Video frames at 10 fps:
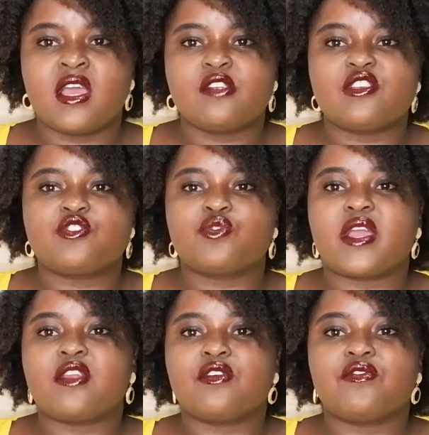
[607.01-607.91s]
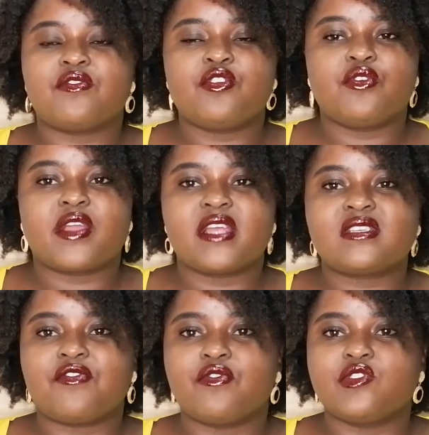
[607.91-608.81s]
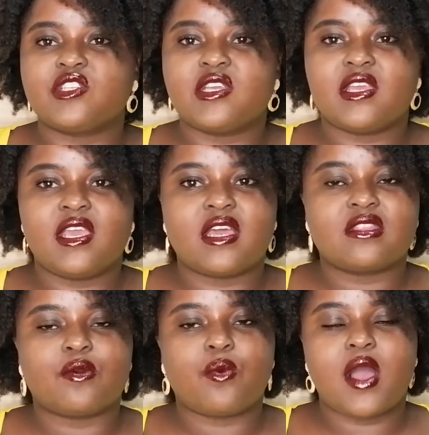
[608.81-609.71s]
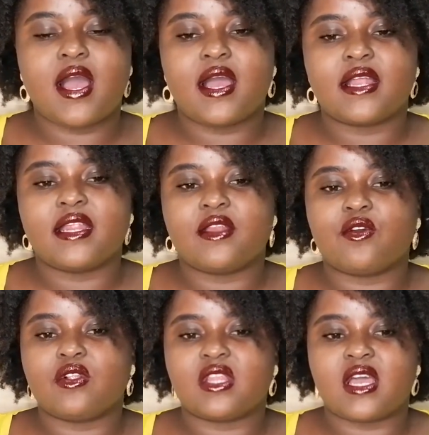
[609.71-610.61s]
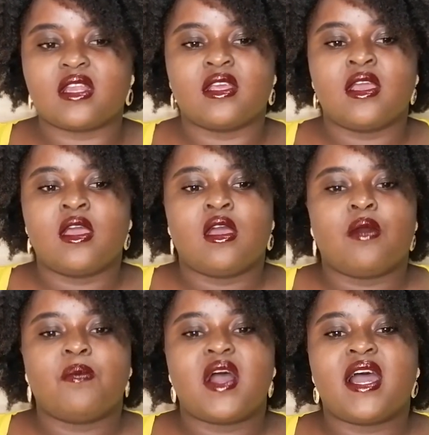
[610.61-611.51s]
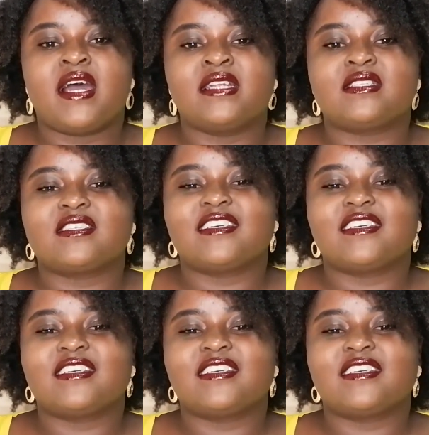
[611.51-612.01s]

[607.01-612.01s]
just to kind of, you know, get a footing, hear the word and all that. But